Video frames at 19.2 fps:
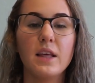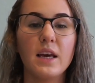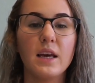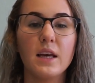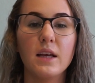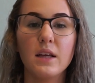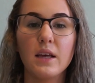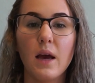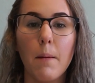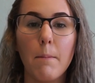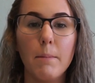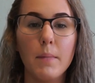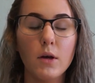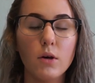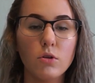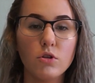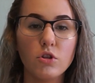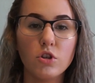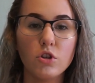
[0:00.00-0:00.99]
They can get
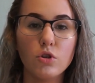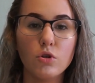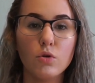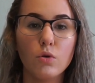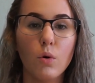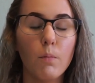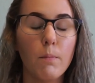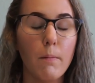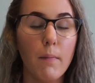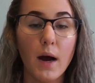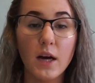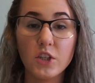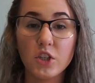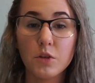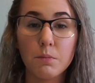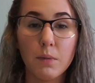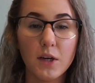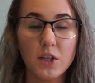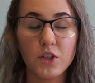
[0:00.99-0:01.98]
mildew
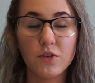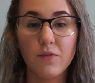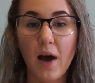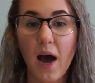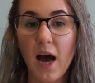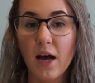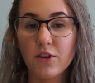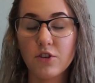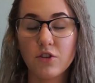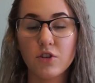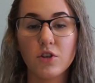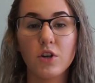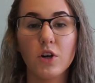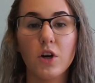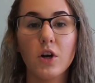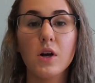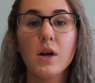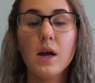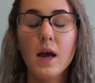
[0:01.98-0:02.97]
much
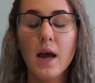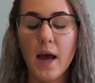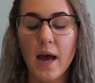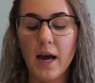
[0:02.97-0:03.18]
faster,